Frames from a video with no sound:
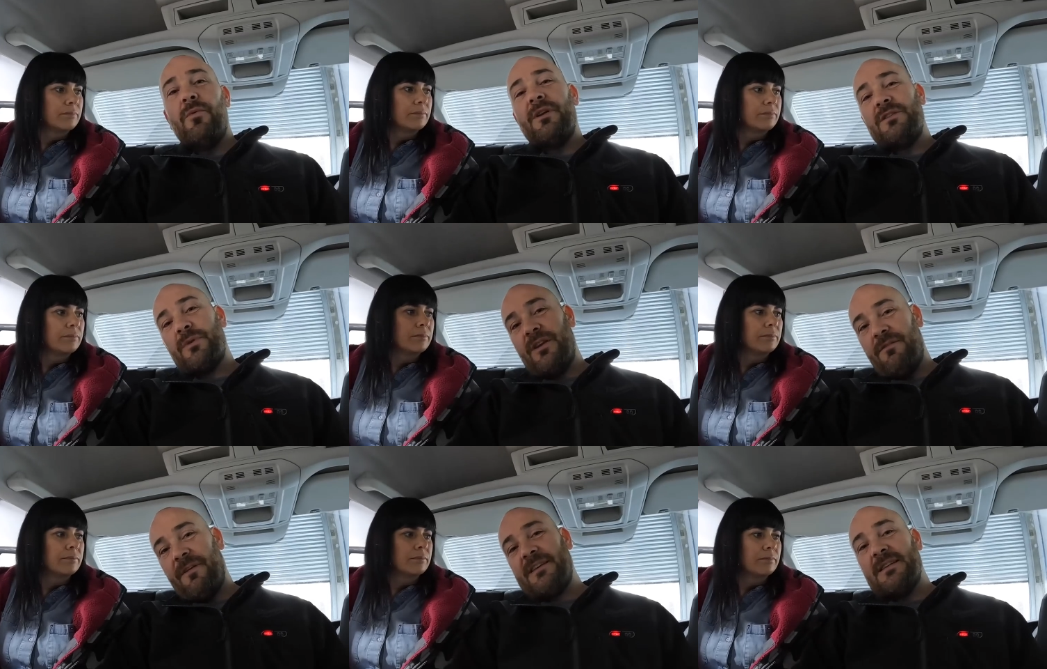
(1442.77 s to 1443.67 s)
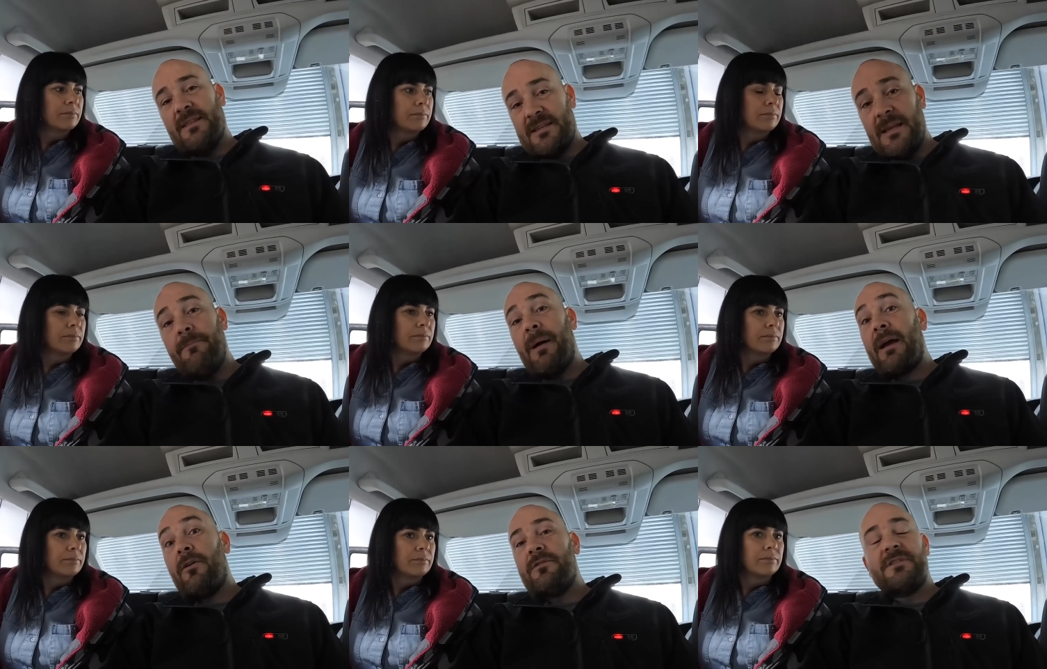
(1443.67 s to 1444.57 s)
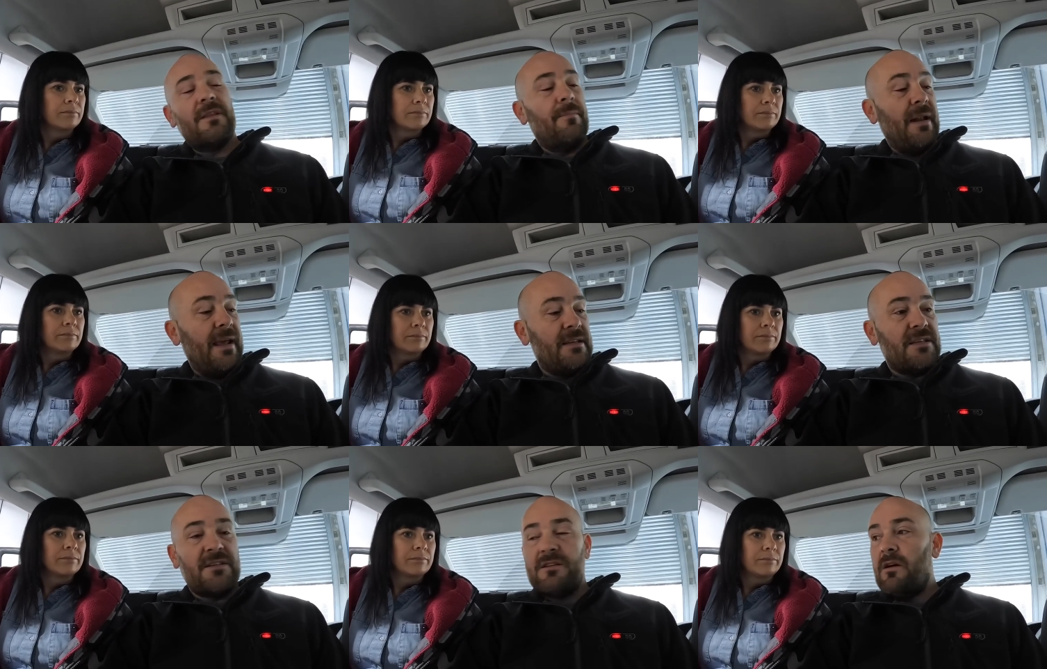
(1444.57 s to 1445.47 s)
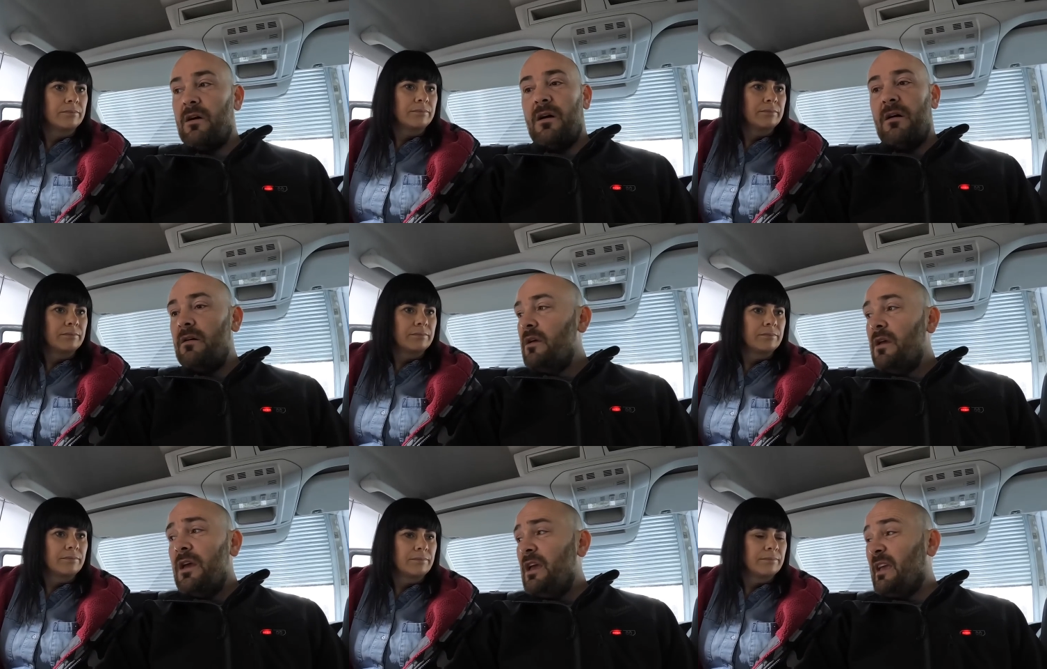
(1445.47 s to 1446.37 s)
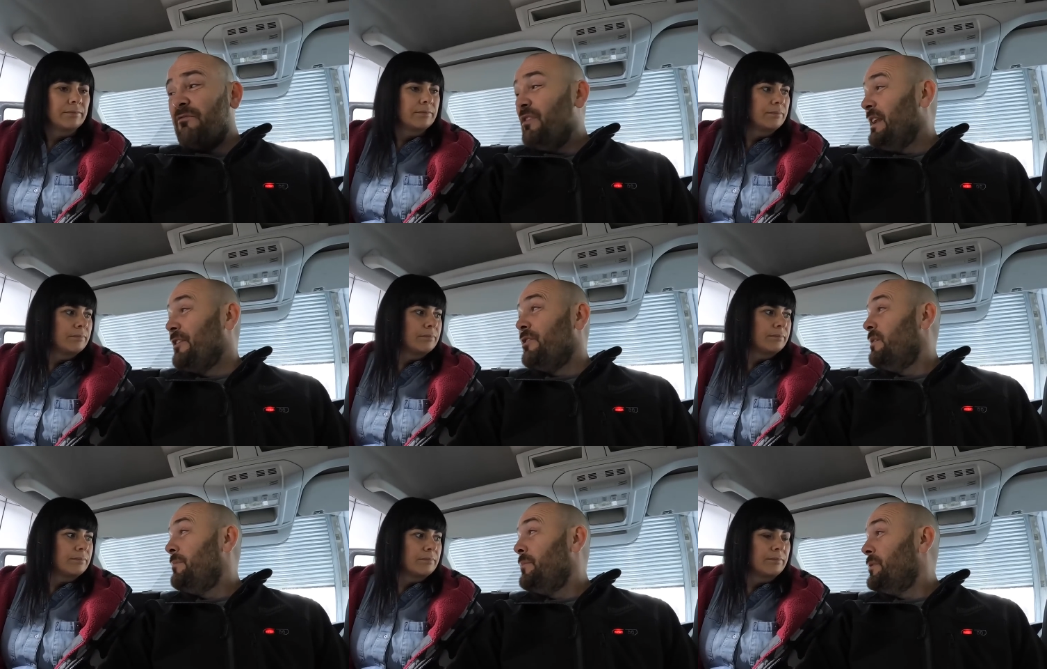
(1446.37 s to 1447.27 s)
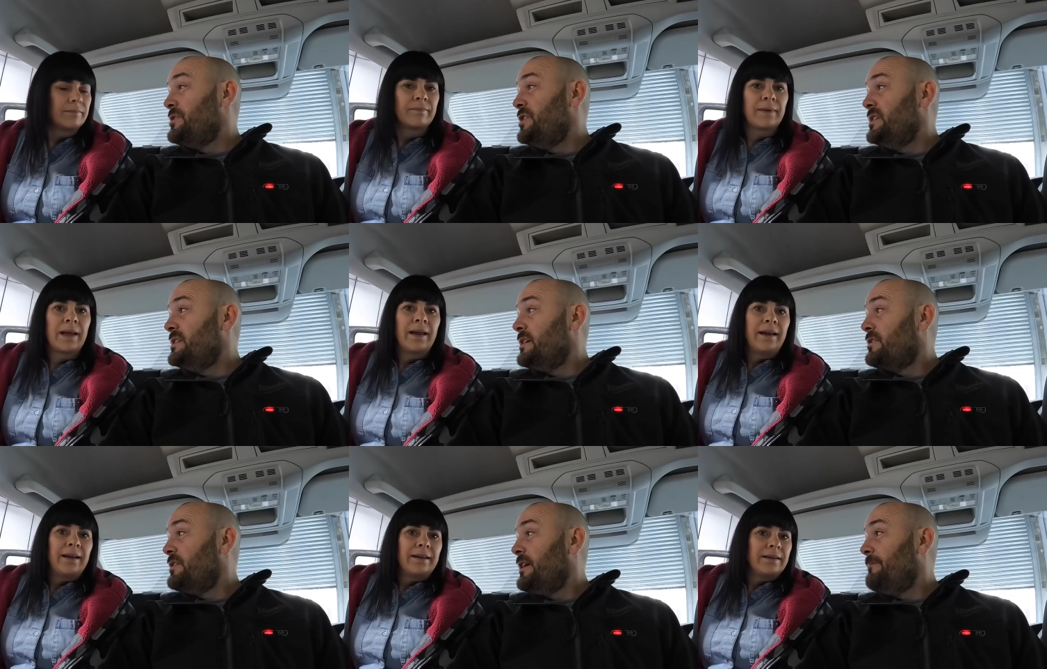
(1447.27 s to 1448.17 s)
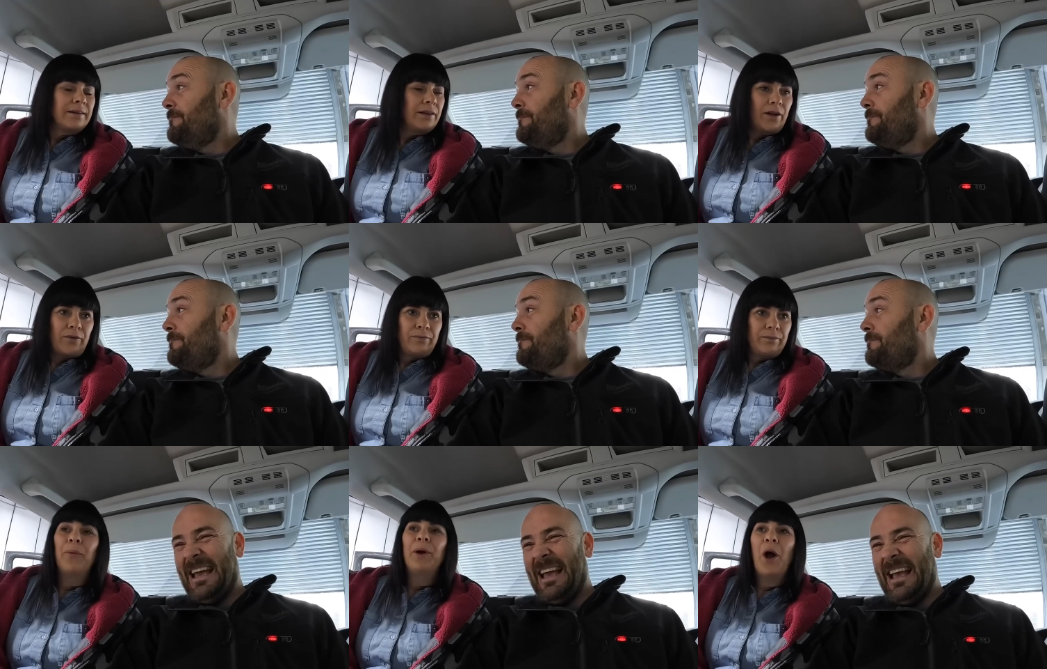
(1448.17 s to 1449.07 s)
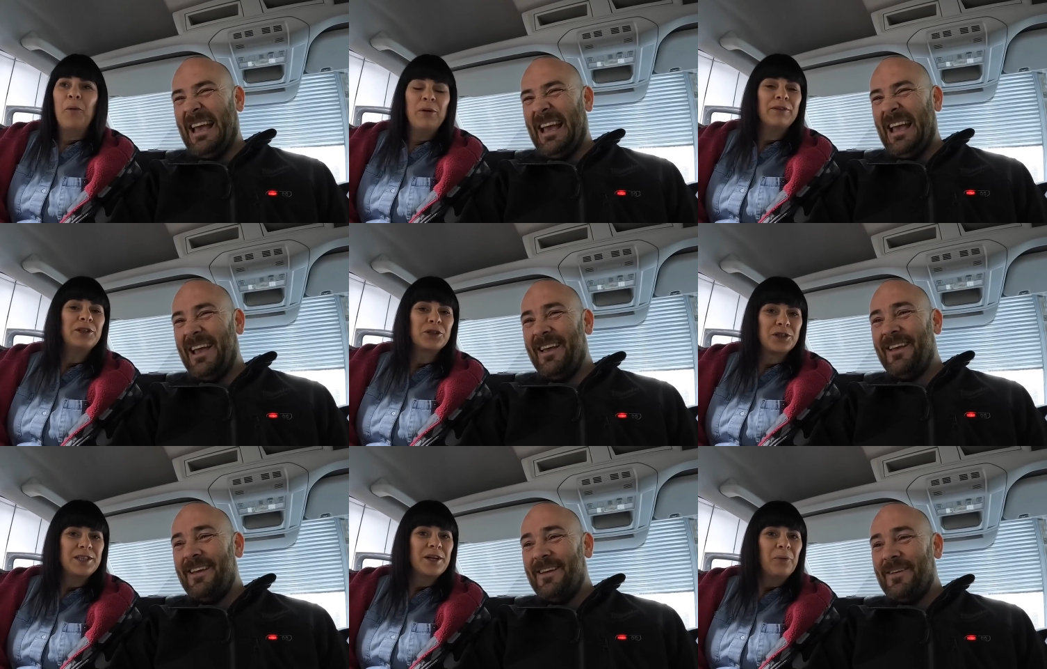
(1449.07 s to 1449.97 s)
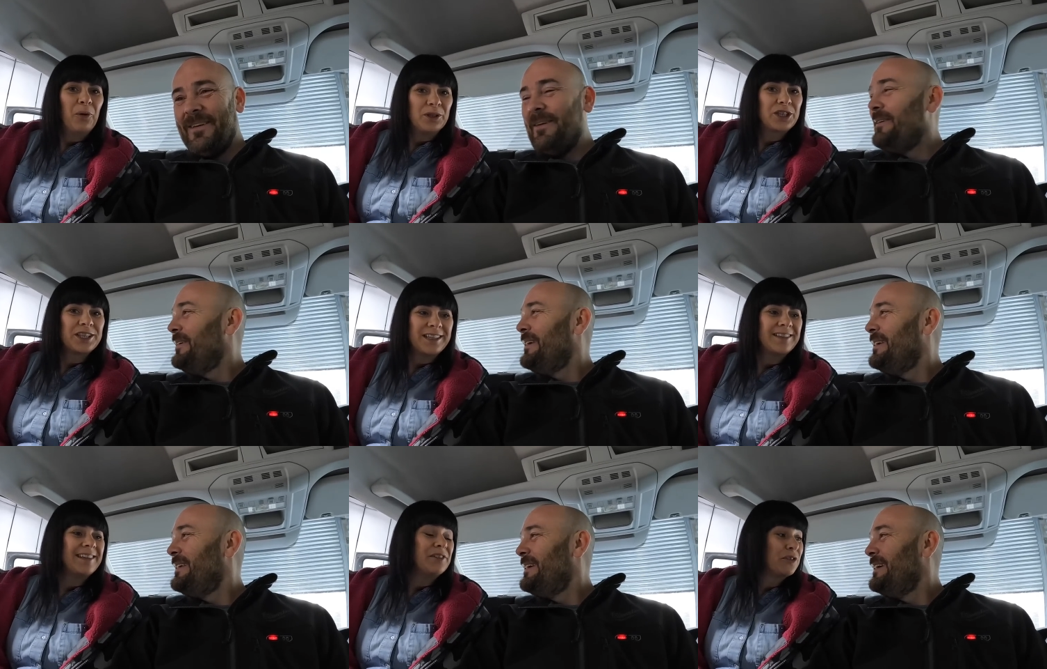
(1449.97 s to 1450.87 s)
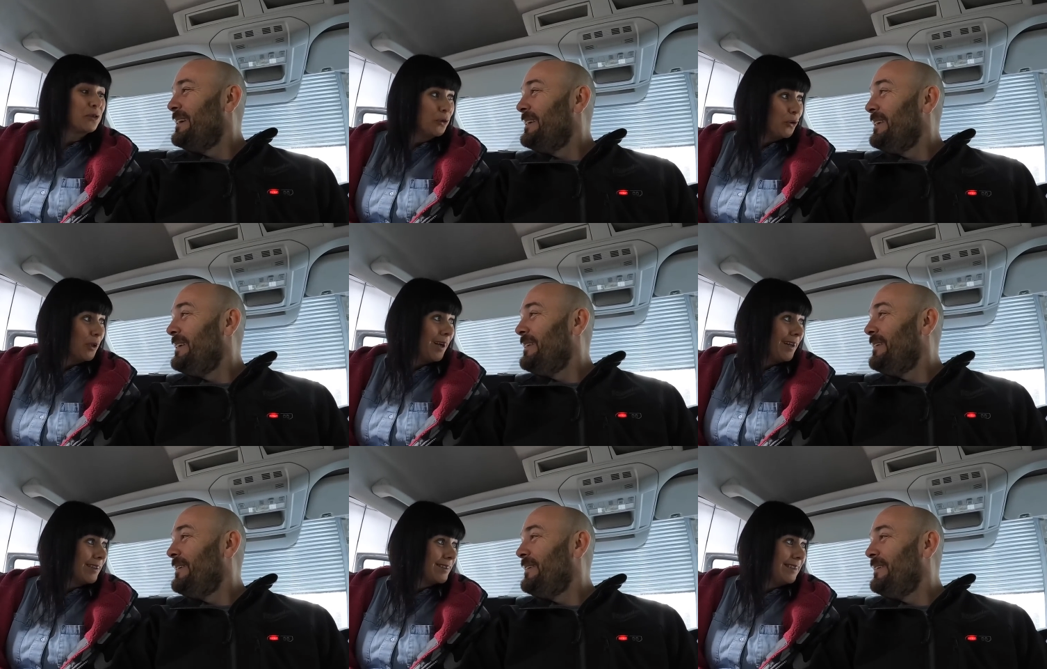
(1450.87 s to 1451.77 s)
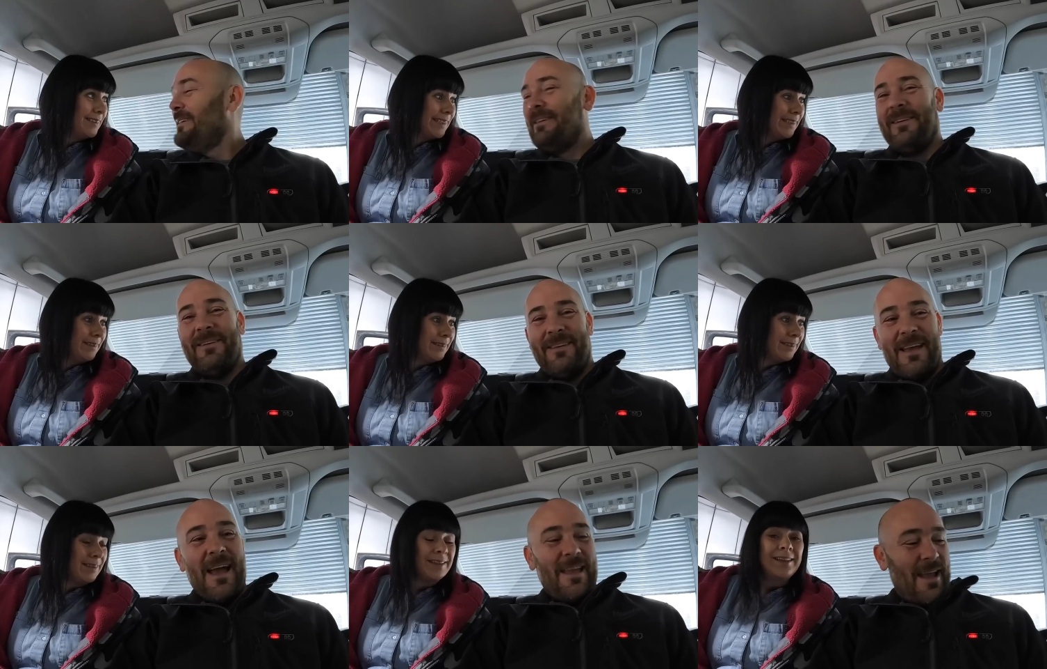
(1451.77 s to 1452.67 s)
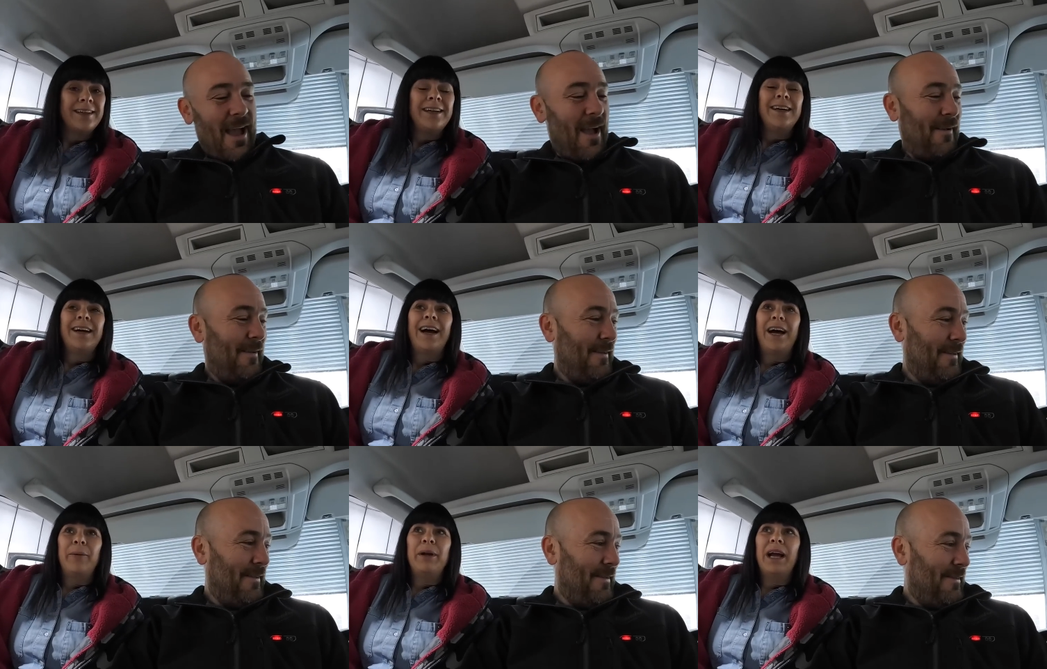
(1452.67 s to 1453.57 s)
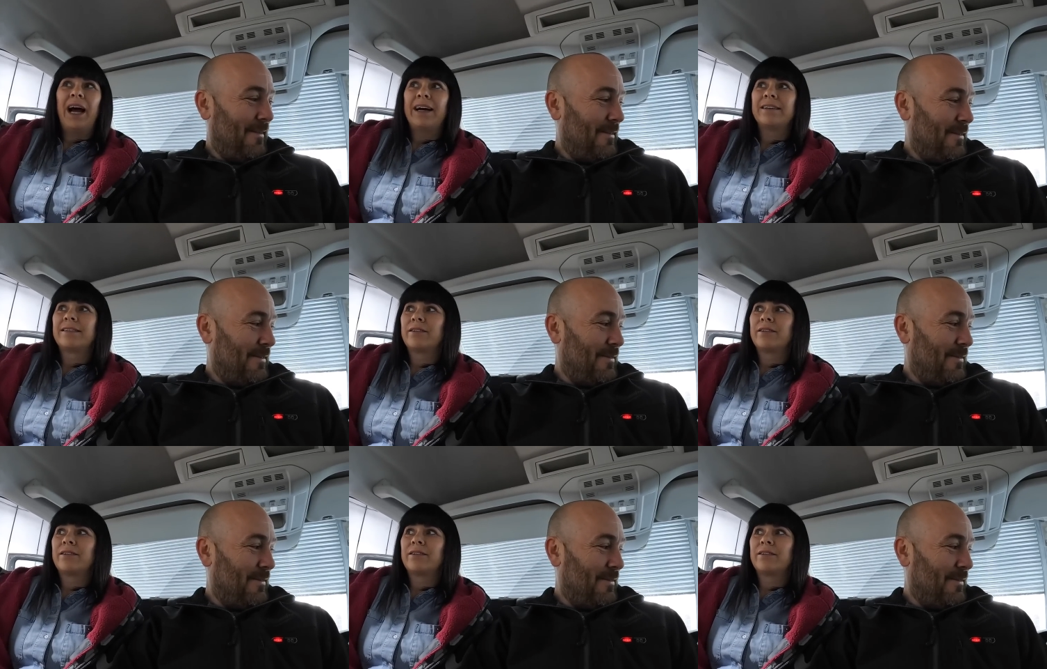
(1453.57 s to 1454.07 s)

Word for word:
Speaker 1: ones when you're fixing the seat back onto the plates so it really couldn't have been much easier could it
Speaker 2: no we hope you've enjoyed watching us install our seat in
Speaker 1: yeah yeah
Speaker 2: um, it has